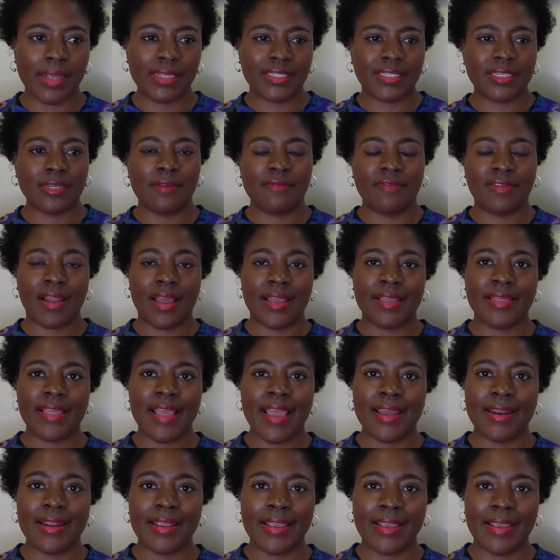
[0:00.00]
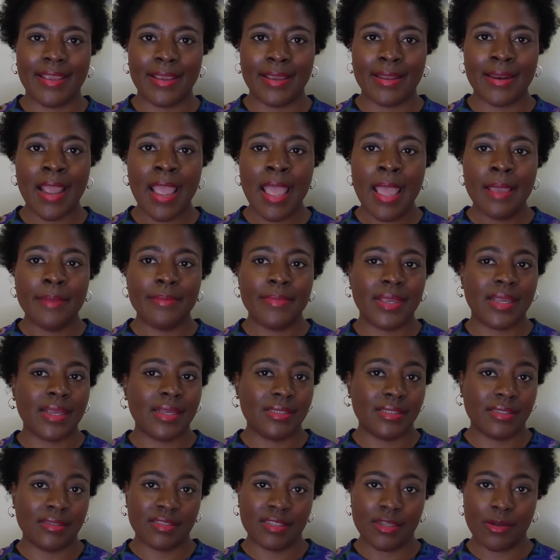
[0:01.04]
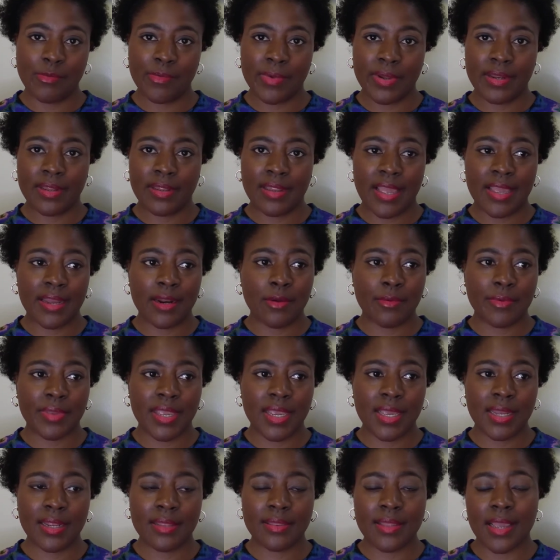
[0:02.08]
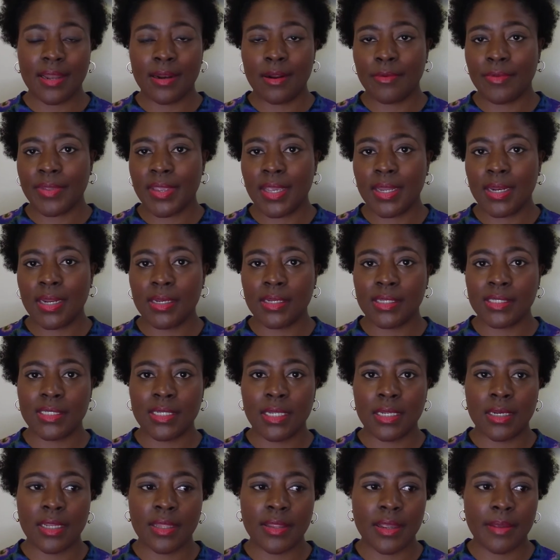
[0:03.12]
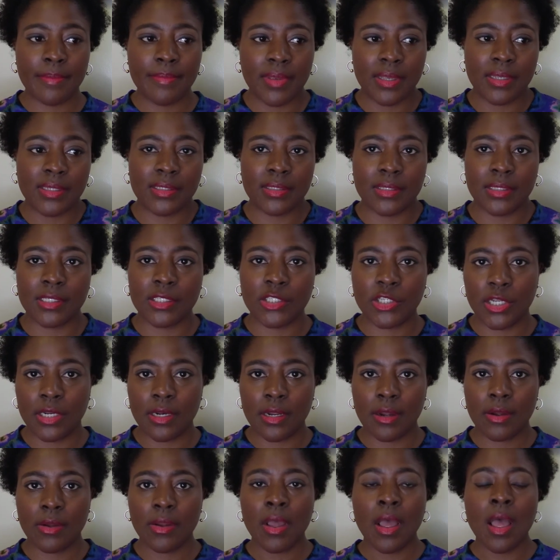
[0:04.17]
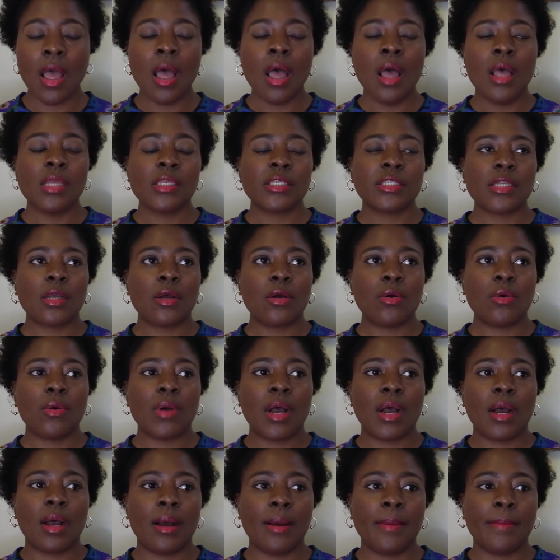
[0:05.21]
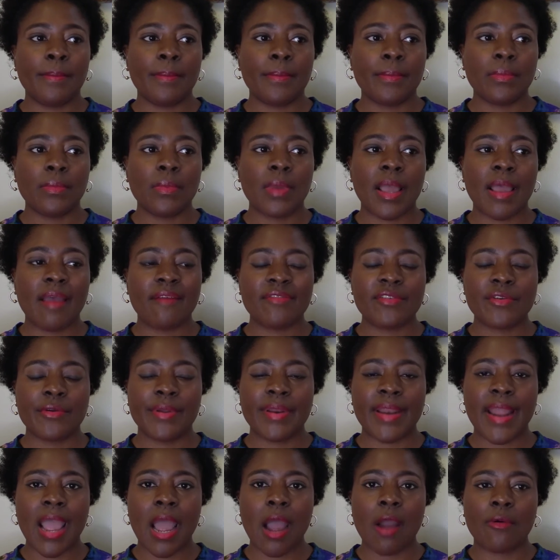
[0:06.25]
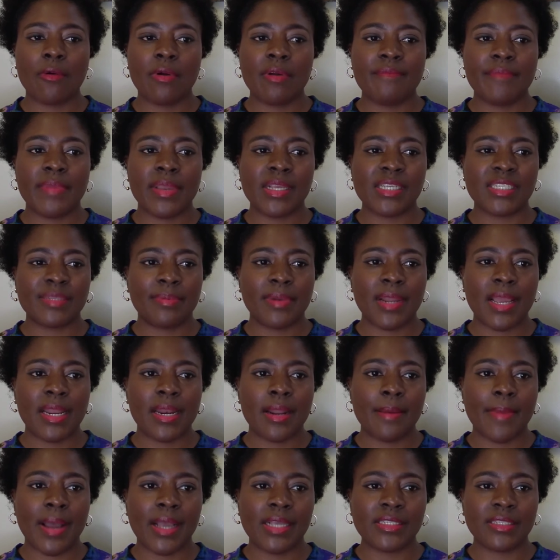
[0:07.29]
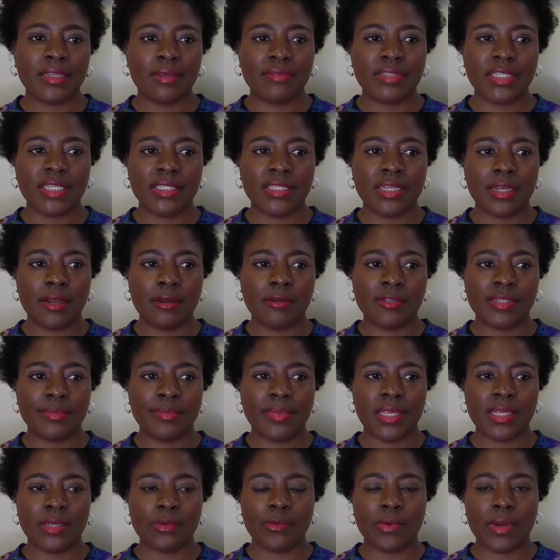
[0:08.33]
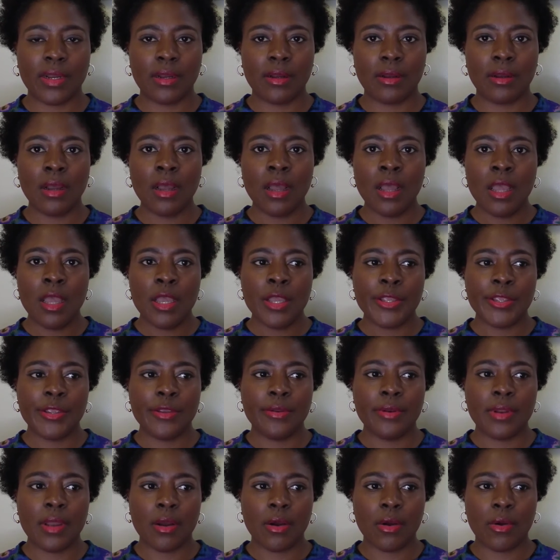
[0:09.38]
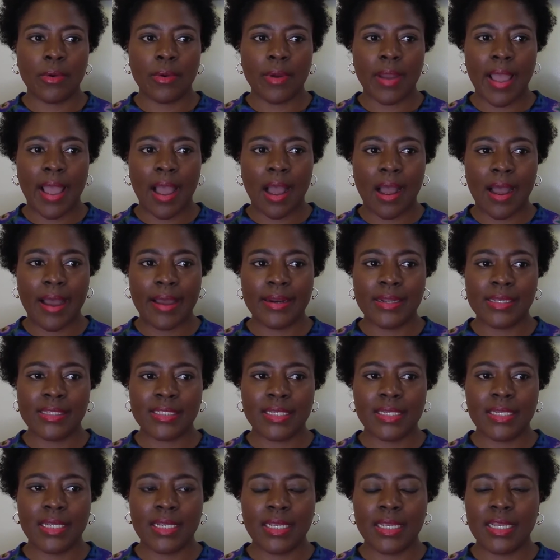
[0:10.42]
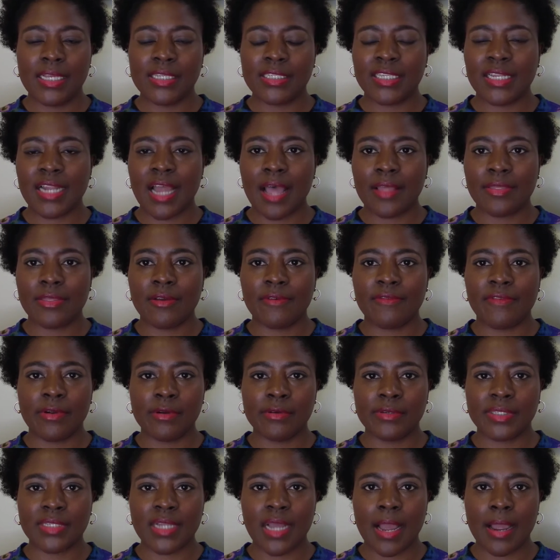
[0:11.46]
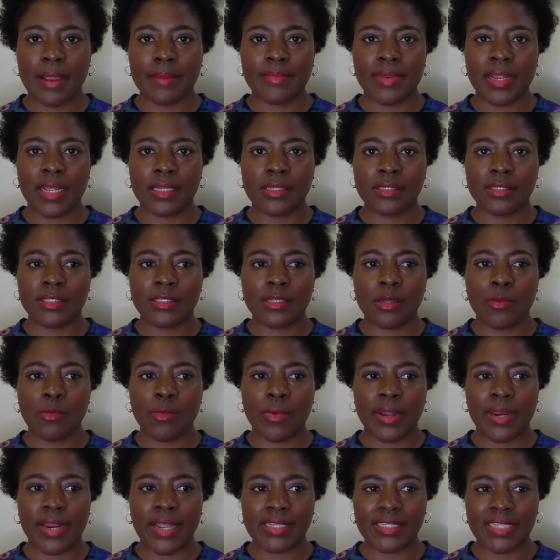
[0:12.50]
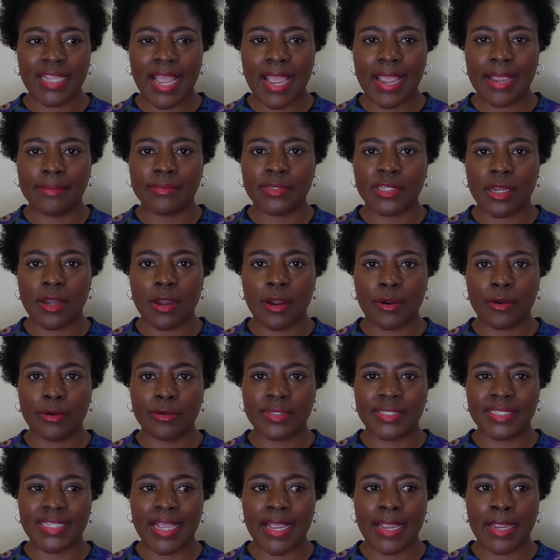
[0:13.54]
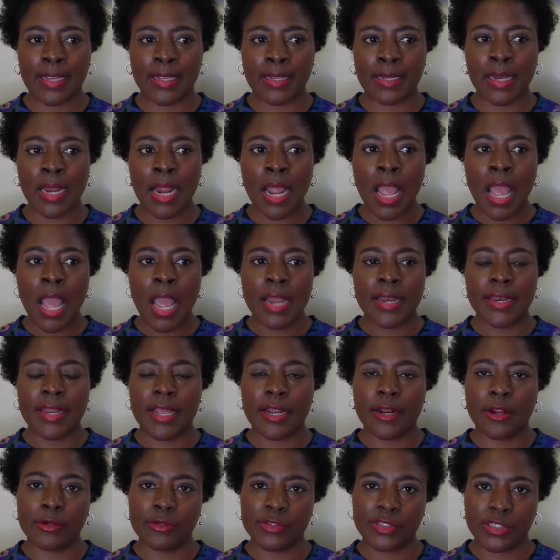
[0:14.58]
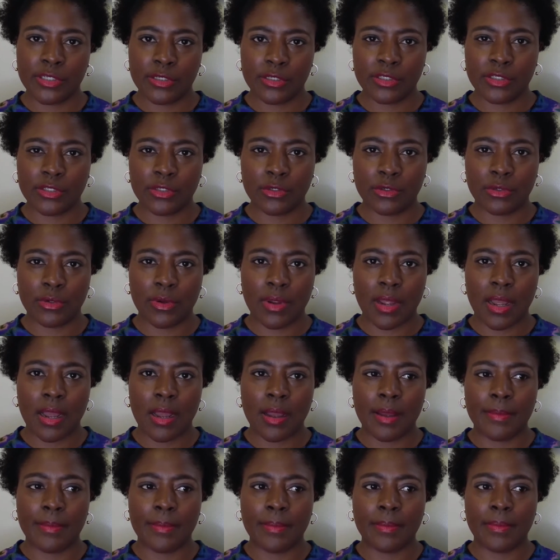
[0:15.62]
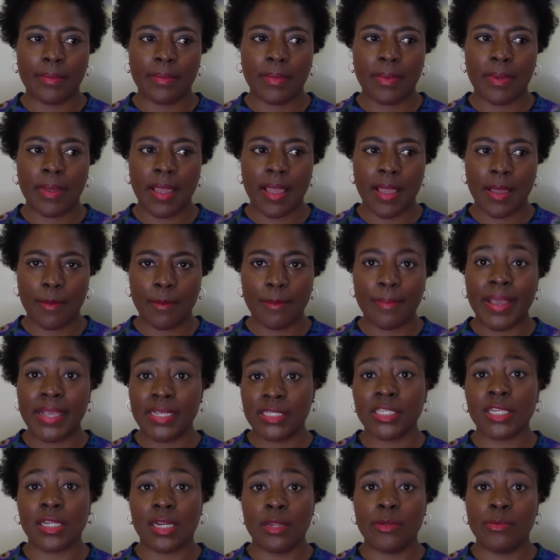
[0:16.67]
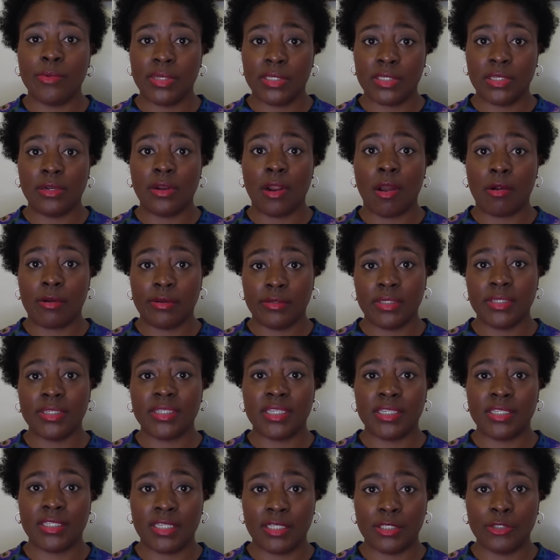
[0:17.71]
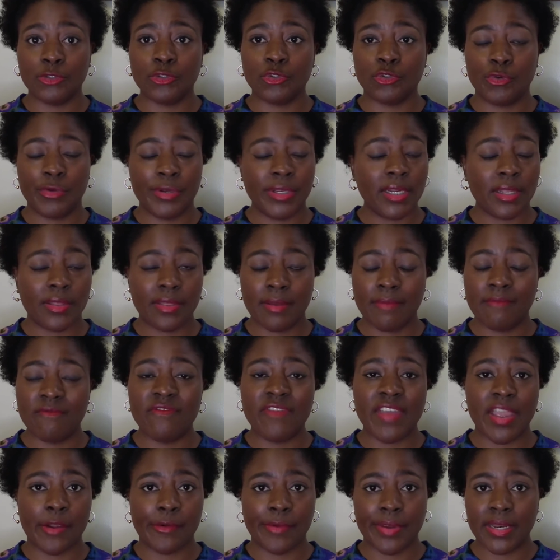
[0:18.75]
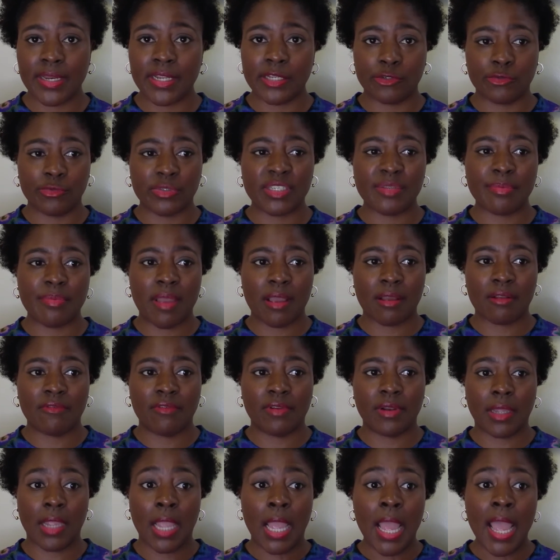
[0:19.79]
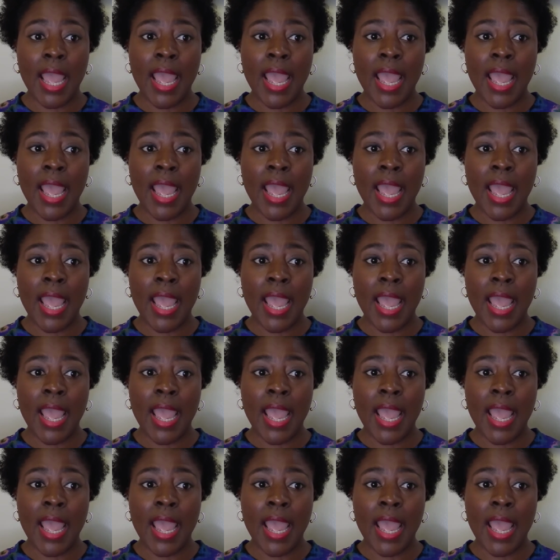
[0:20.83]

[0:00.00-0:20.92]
myself like that again. Because if someone, they don't get it, they don't get it. It's none of their business, you know? So um, after an hour of me explaining myself, she tells me, well, you know, honestly, it's not the first time that someone has came to her saying that her sister um, basically was a narcissist and treated them very disrespectfully.